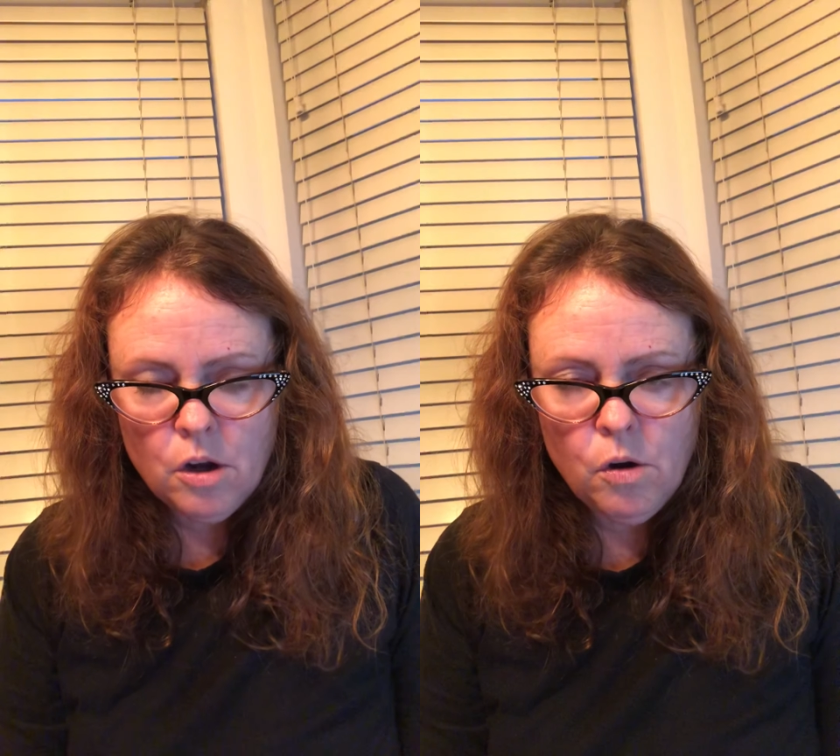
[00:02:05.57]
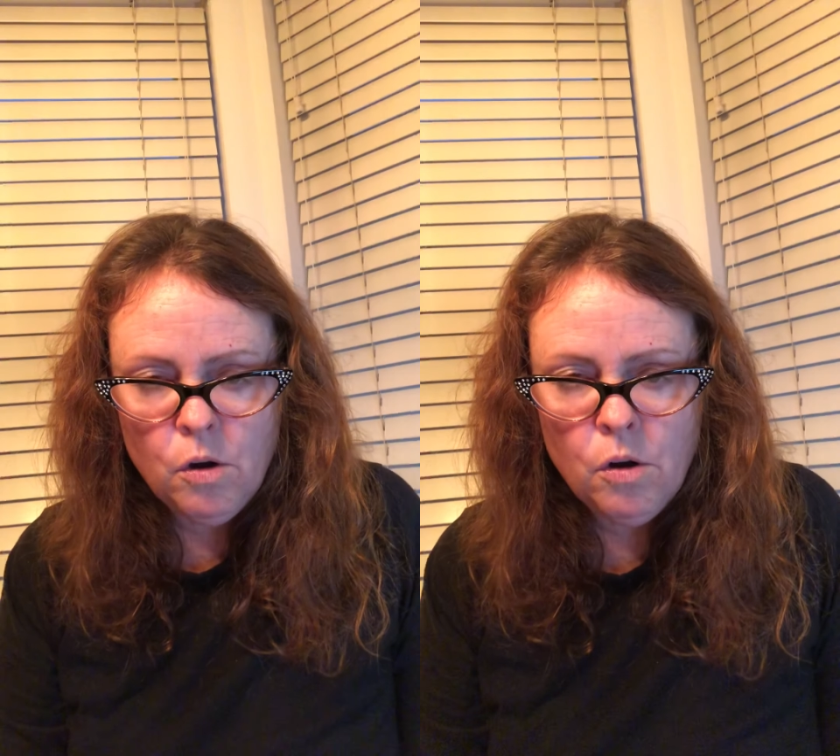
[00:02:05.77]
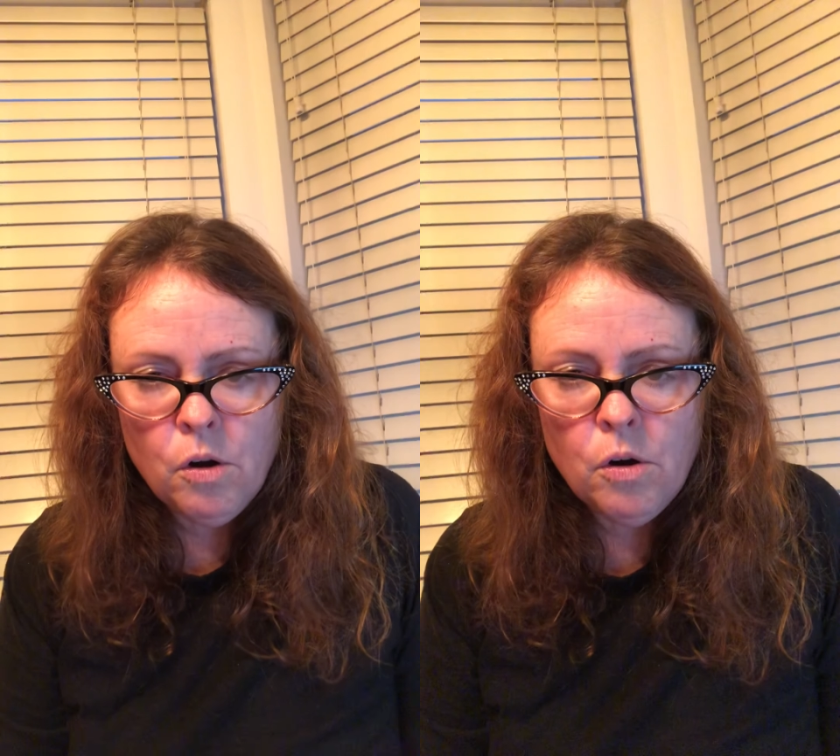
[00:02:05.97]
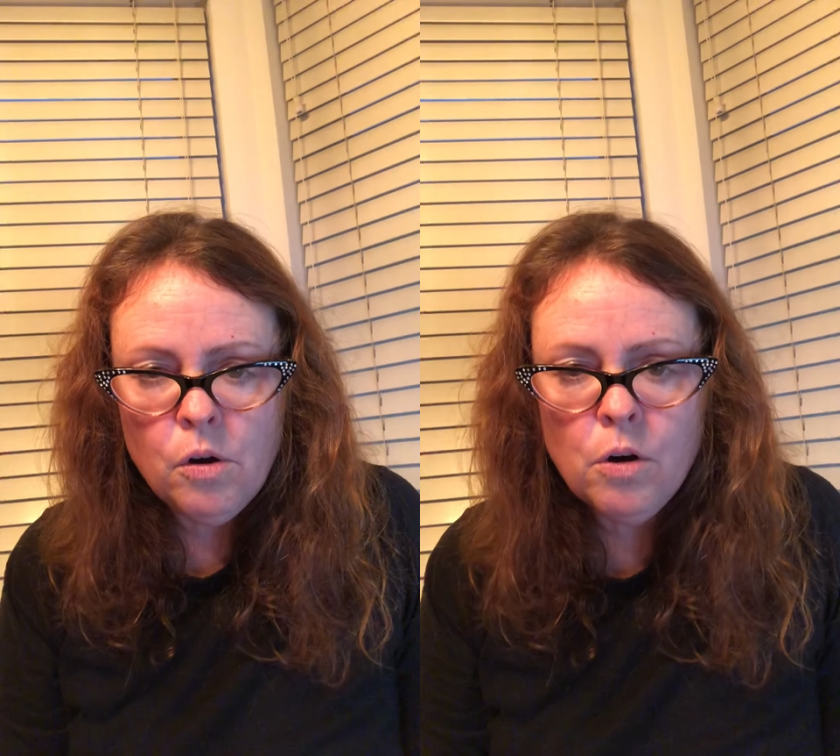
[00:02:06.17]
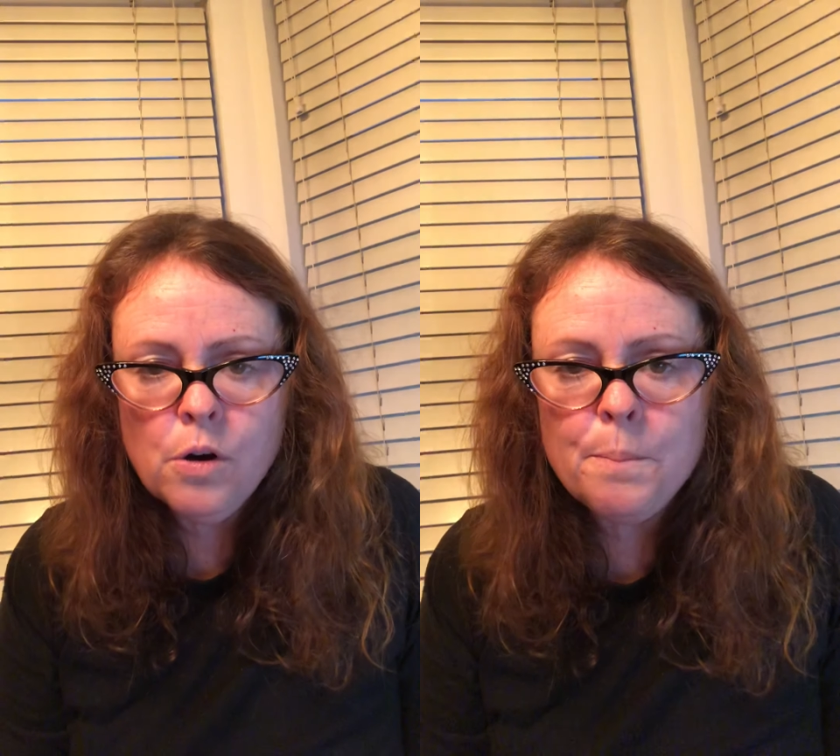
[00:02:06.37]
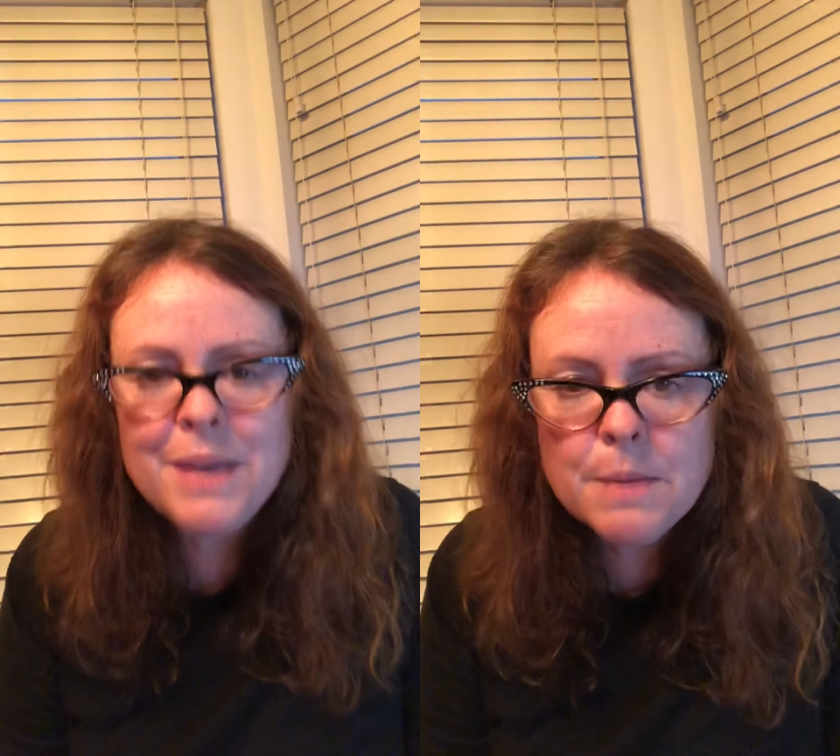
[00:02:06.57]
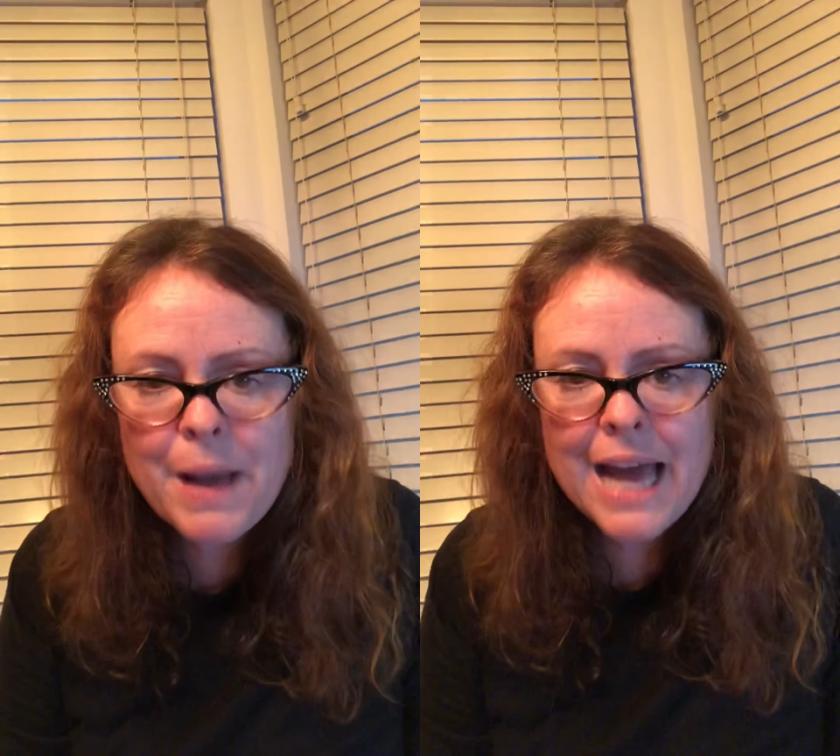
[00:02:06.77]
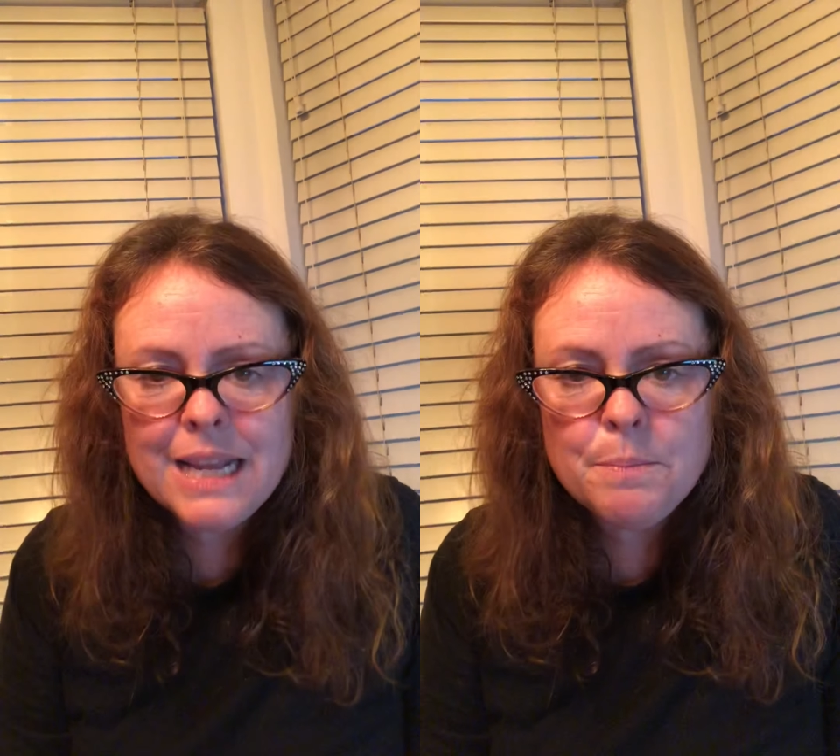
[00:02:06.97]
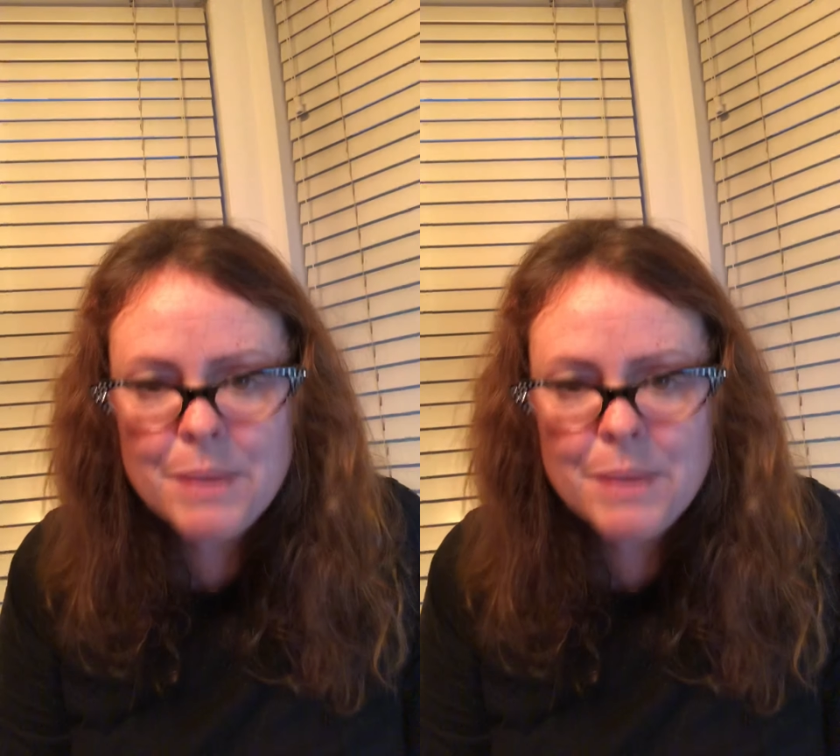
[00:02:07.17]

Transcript: "Oh, Peabody,